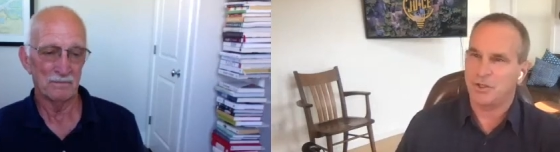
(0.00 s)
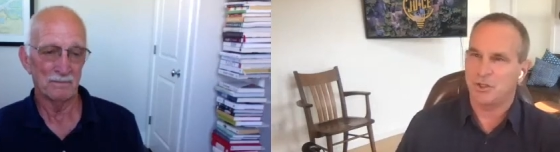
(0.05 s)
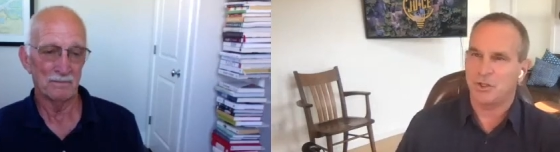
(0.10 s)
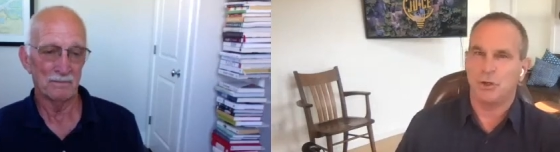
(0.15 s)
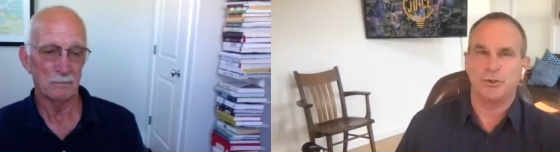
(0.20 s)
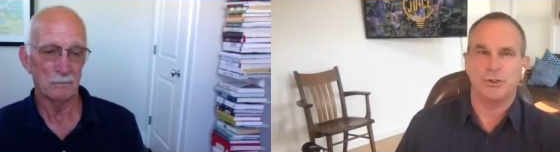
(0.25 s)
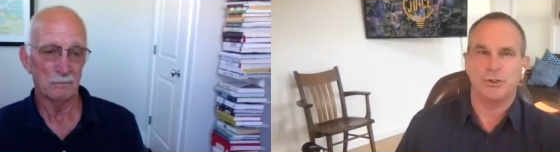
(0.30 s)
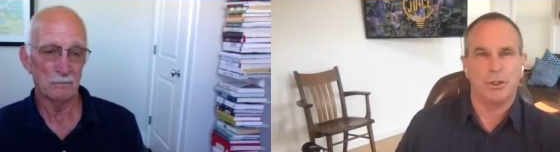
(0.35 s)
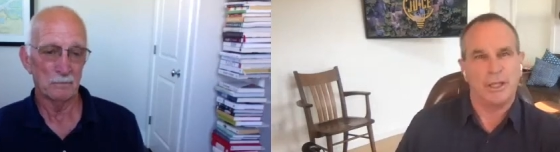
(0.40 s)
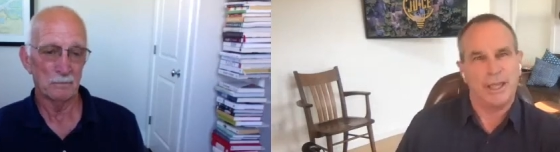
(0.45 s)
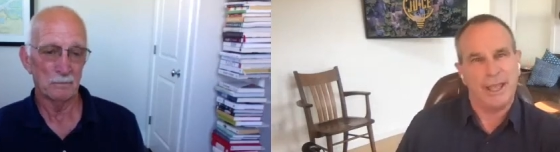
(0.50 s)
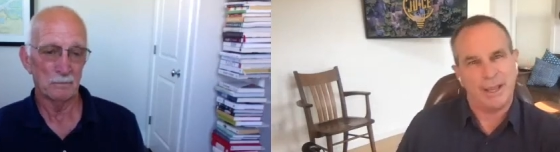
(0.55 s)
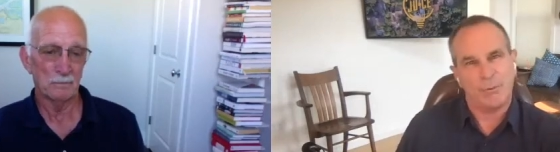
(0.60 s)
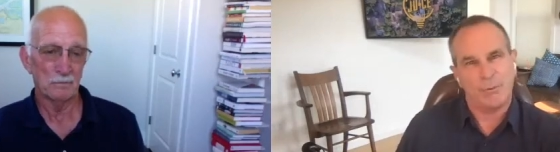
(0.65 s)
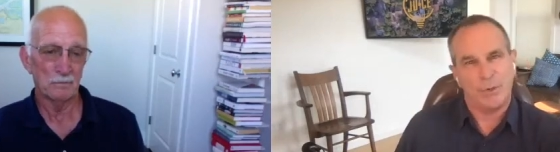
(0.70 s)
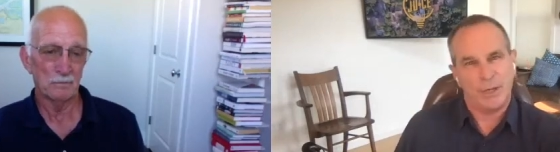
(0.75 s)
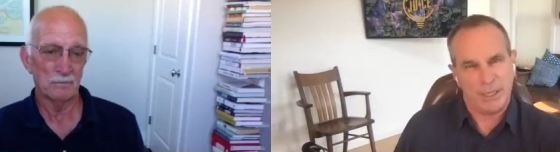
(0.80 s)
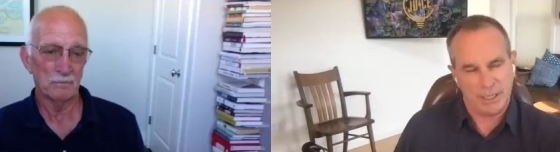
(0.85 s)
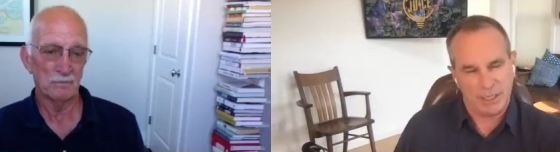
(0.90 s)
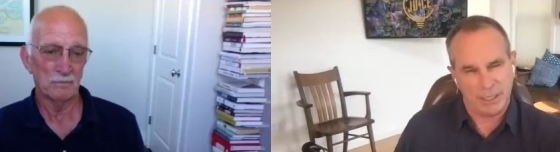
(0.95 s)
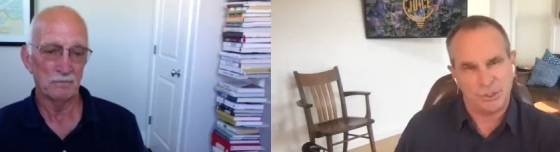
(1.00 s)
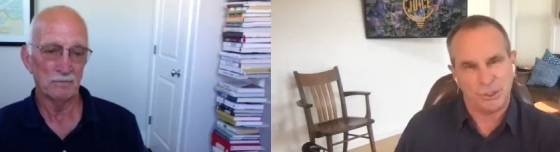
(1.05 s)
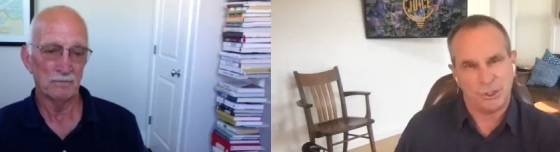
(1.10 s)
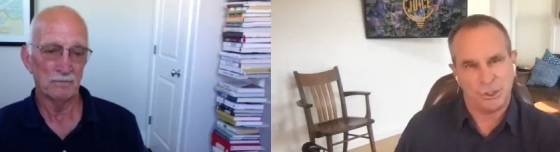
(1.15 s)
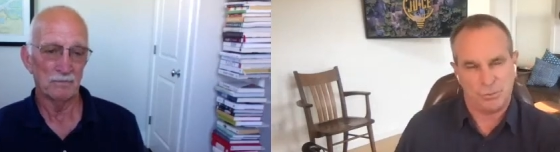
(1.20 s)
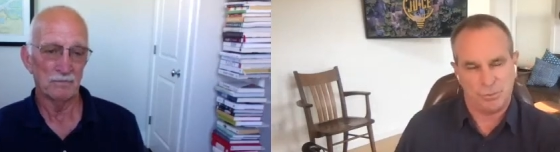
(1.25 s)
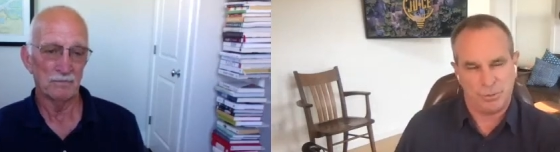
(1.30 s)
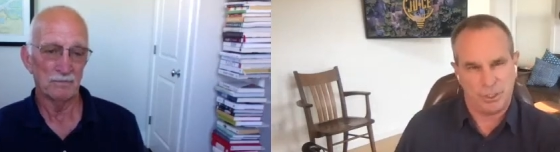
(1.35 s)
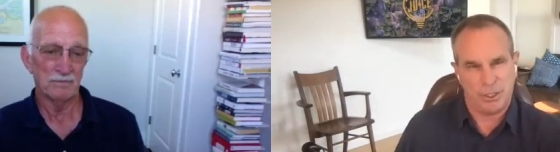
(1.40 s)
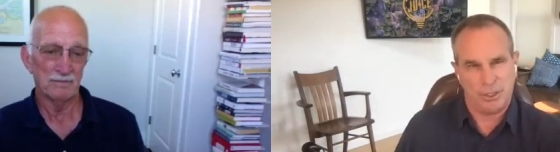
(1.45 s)
Speaker 1: social equity
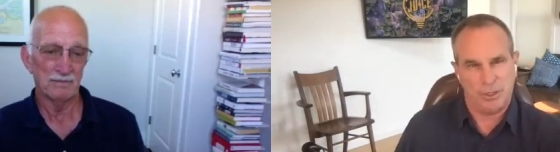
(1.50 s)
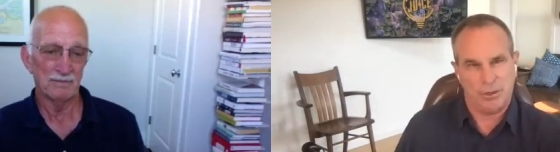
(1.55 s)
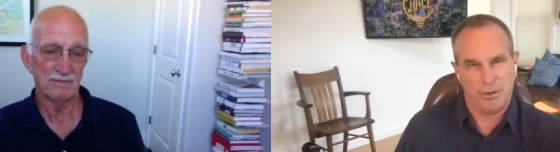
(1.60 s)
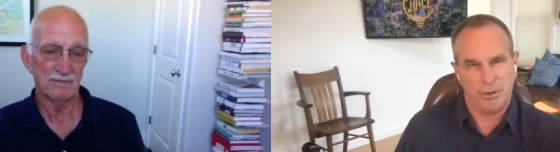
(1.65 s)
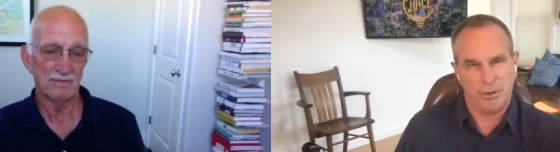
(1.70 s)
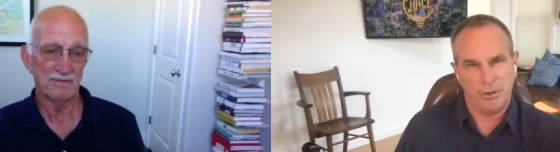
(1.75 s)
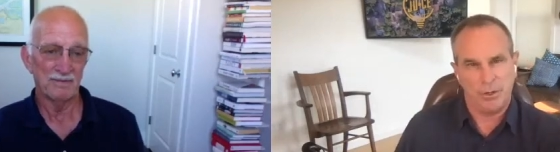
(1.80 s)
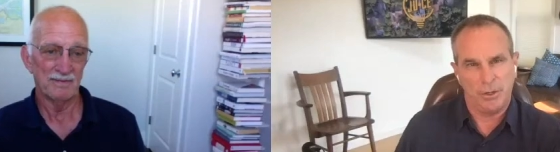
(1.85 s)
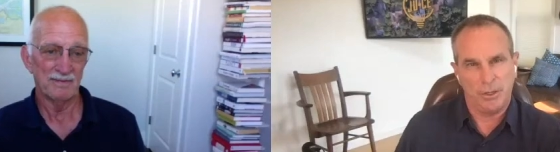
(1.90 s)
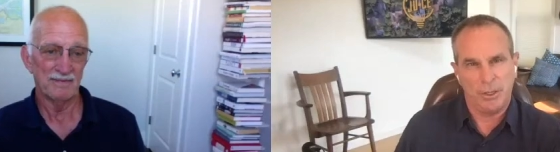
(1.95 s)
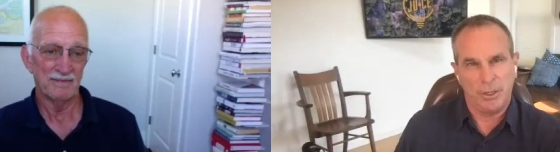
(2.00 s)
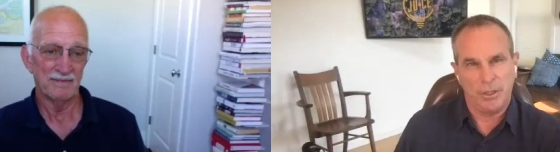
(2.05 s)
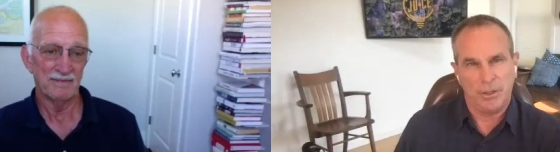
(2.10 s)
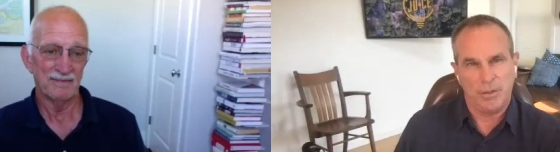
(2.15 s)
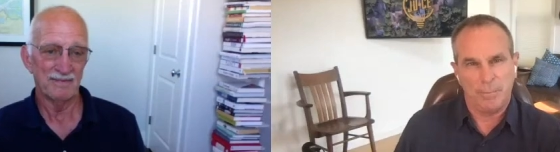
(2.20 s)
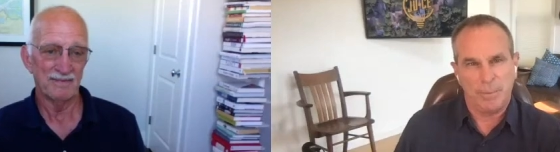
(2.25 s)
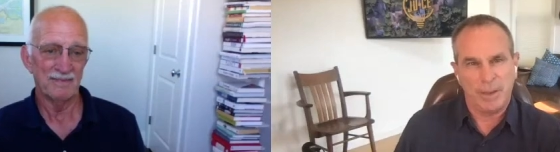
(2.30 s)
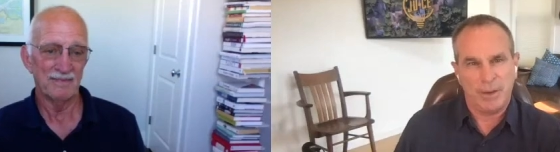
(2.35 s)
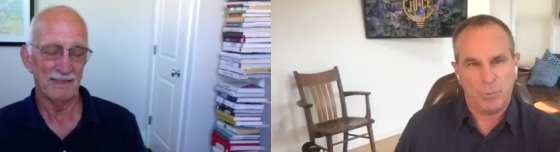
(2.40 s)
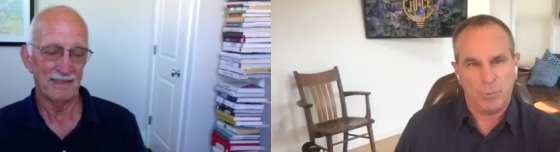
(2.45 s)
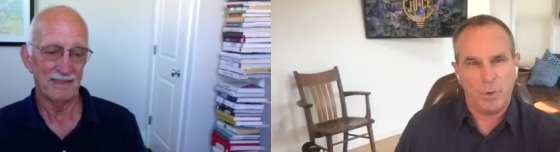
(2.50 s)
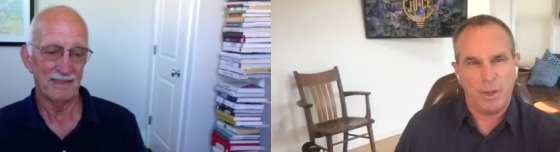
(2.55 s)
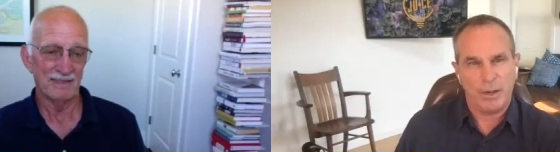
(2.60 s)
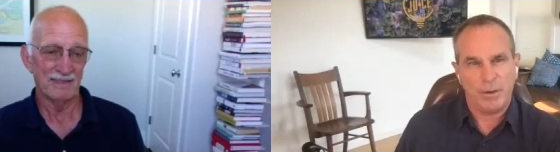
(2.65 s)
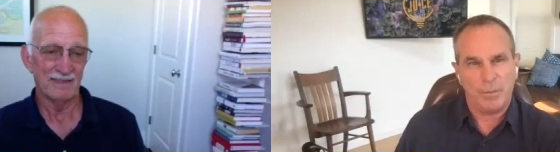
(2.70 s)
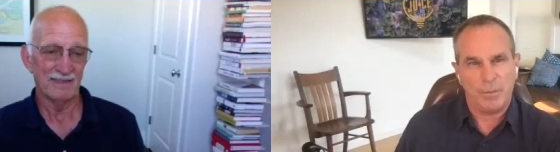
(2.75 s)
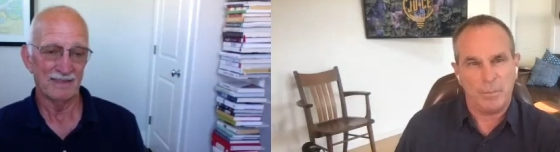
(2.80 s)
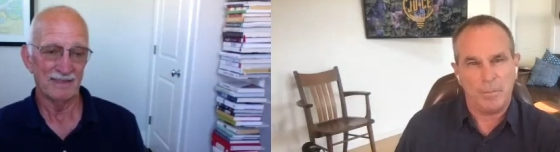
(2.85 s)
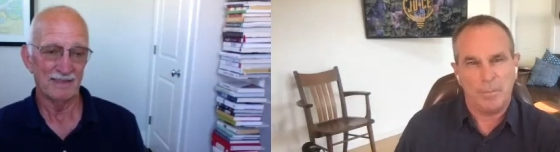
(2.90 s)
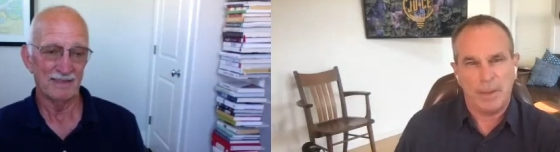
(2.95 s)
issue here. Yeah.
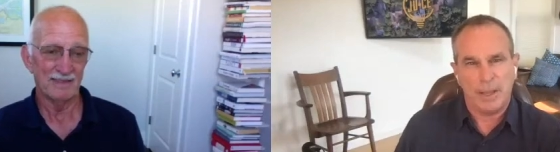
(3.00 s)
Let